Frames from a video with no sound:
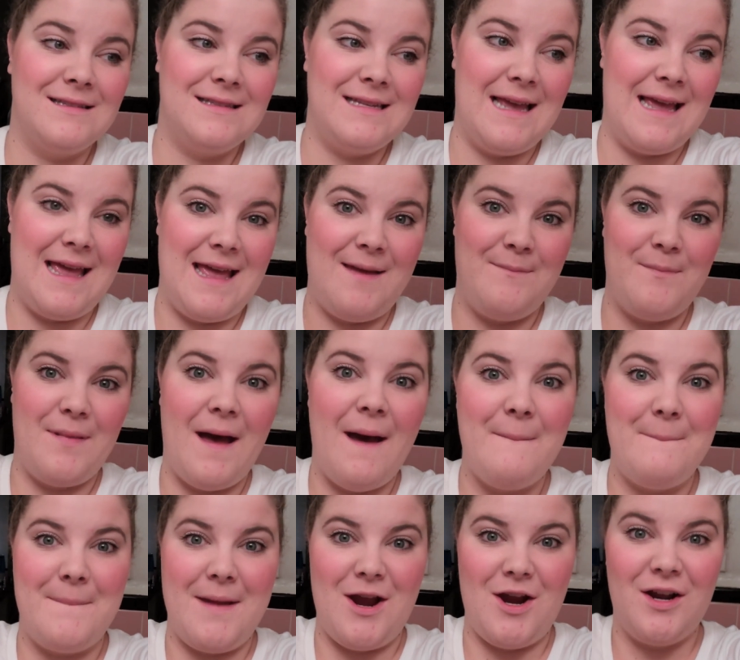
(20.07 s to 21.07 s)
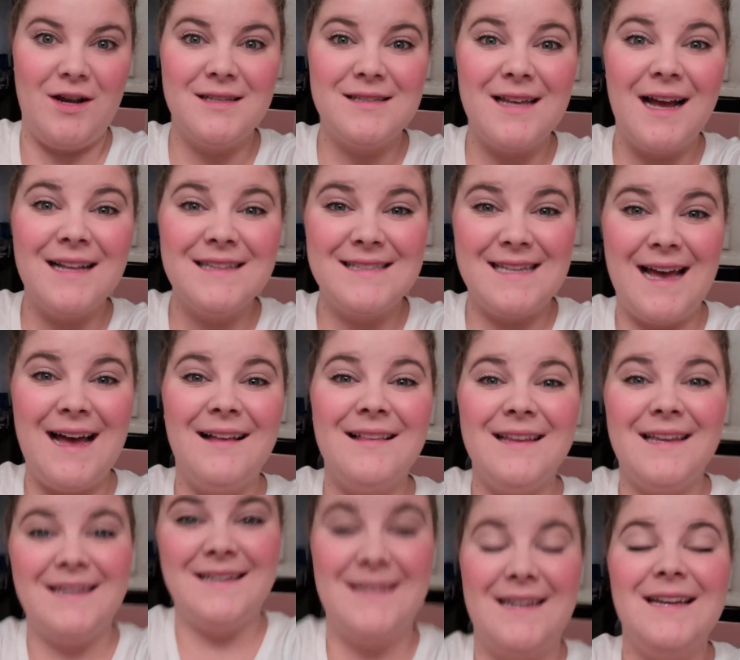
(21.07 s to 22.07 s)
tape America's Got
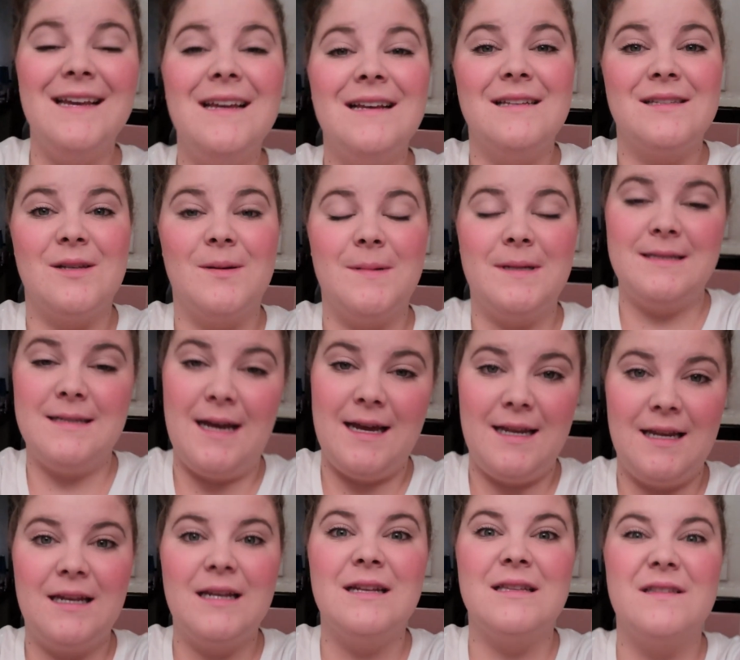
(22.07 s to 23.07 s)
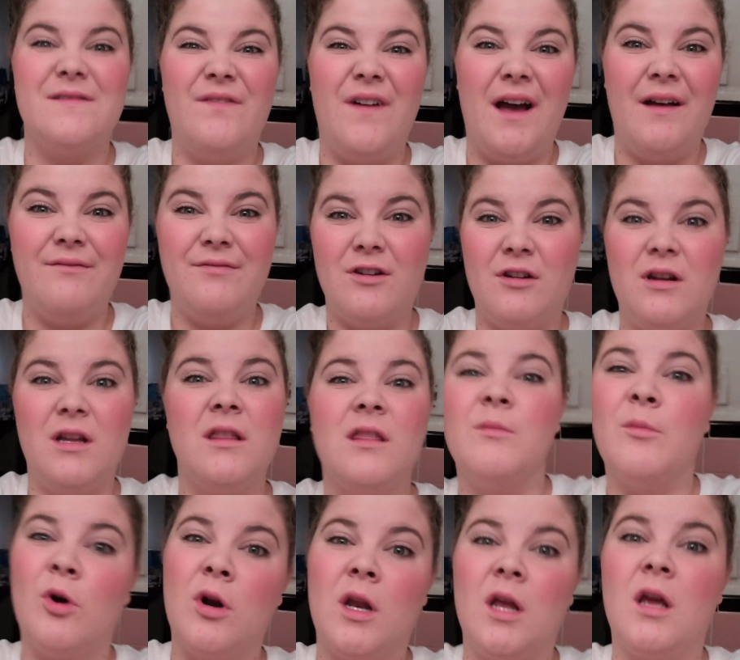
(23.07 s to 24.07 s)
Talent. So I'm excited. It's 5.30 in the
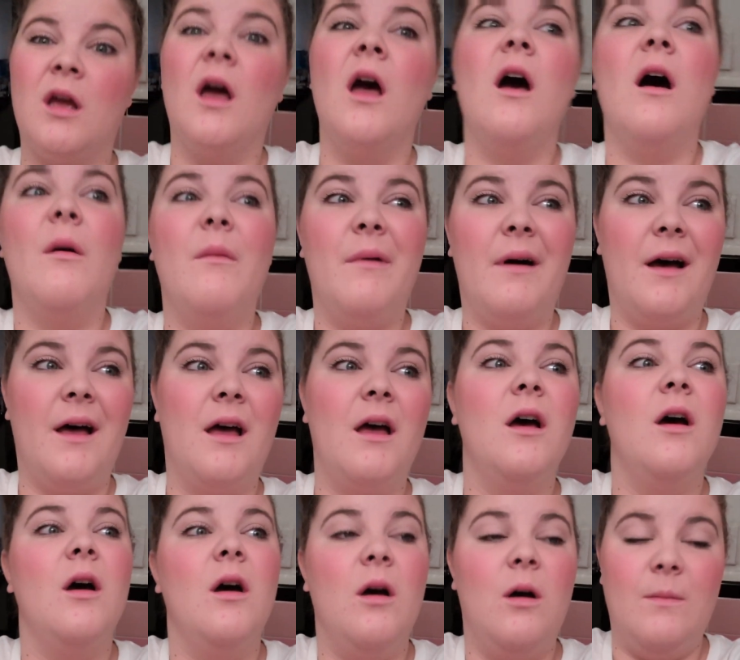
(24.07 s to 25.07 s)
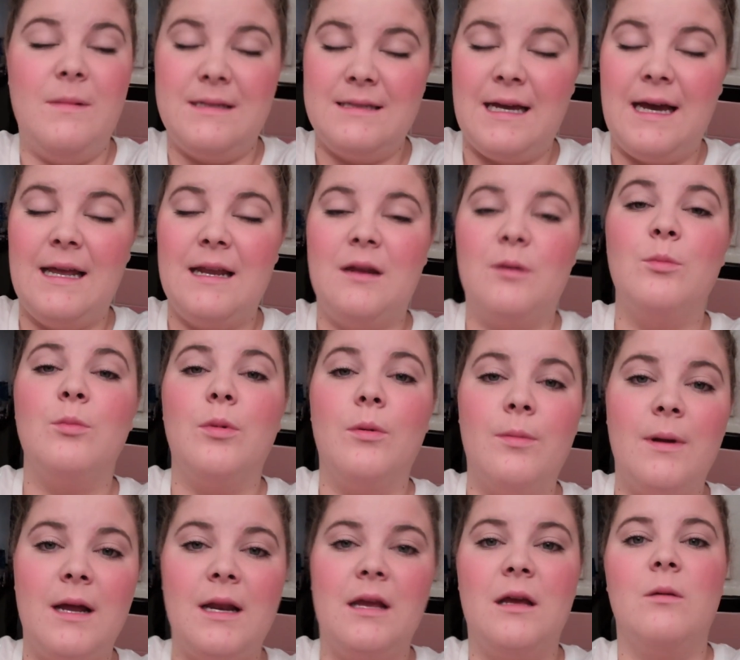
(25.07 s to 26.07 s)
morning, but I'm excited. We're
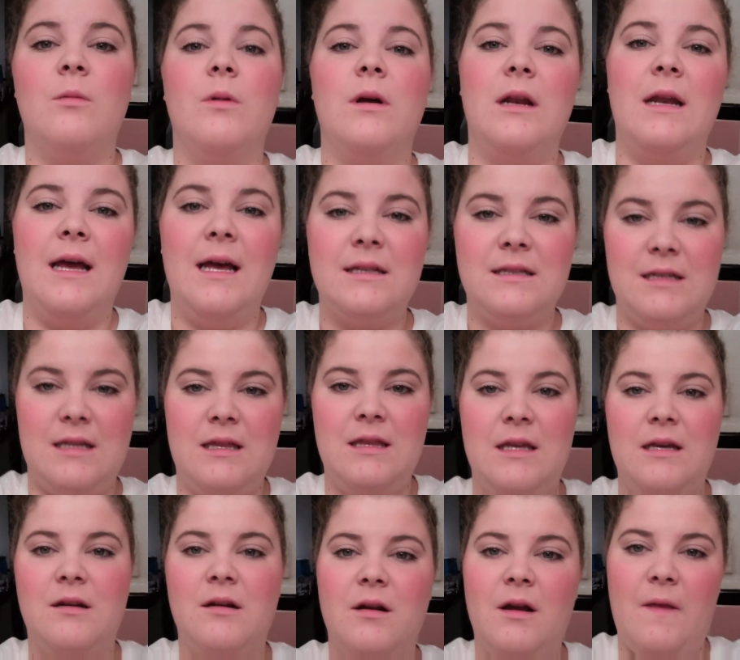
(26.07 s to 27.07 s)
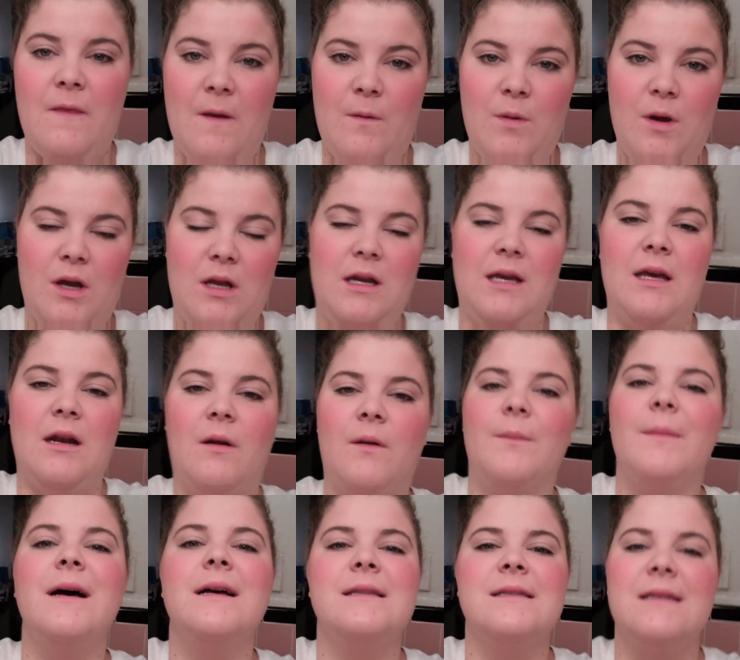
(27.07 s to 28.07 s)
ready. We're going to head to the theater, and then we're going to get on the
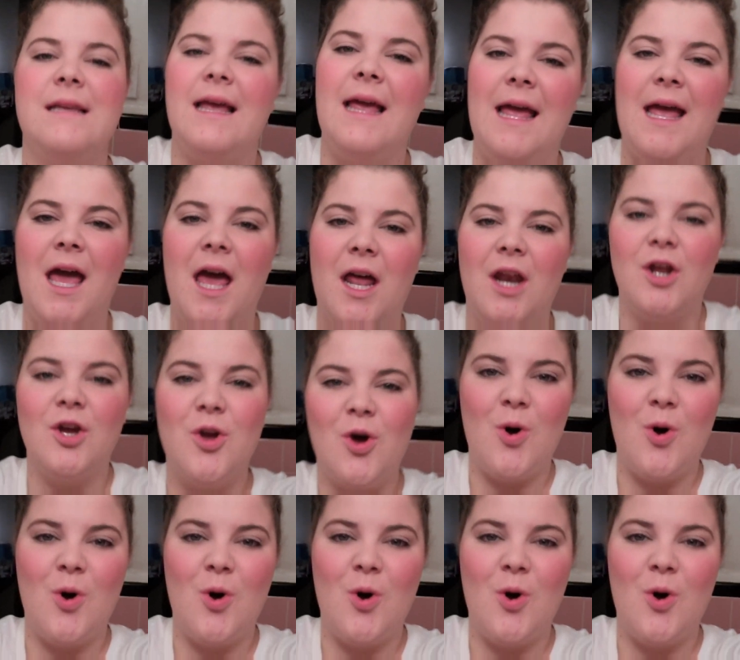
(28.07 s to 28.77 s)
bus and